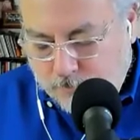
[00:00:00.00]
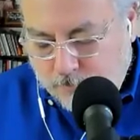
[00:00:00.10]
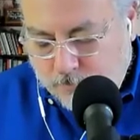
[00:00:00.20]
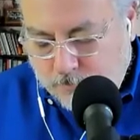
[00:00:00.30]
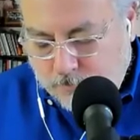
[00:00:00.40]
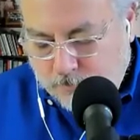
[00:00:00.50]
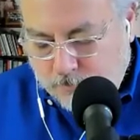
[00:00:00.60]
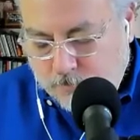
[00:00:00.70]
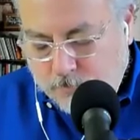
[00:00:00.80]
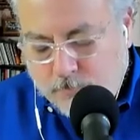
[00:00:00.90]

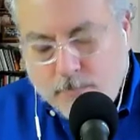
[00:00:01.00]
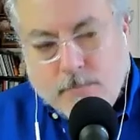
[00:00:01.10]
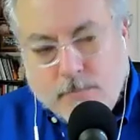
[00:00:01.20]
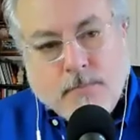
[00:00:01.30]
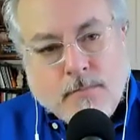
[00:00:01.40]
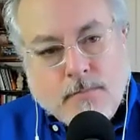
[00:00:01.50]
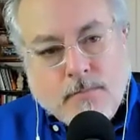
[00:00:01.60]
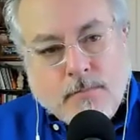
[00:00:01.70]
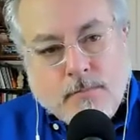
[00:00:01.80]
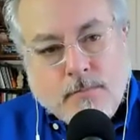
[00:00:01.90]

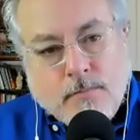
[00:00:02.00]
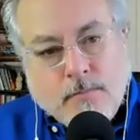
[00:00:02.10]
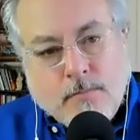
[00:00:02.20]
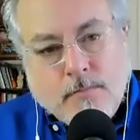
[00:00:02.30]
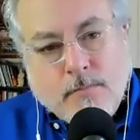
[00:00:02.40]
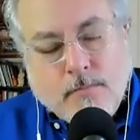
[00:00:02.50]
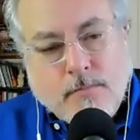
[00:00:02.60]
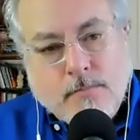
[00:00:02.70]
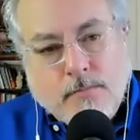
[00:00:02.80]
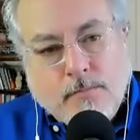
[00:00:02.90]

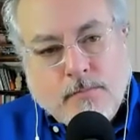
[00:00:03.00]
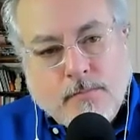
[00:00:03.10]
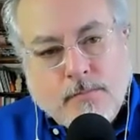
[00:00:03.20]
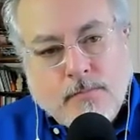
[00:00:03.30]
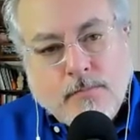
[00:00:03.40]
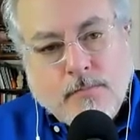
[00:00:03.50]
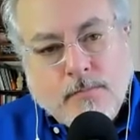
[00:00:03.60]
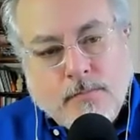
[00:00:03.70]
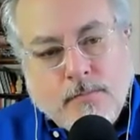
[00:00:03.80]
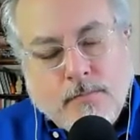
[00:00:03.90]

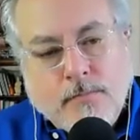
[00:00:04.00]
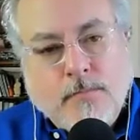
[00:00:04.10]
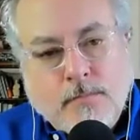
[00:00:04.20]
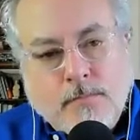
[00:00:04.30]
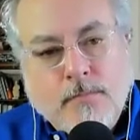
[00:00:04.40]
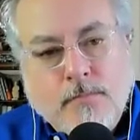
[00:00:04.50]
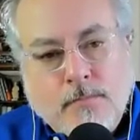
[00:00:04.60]
(silent)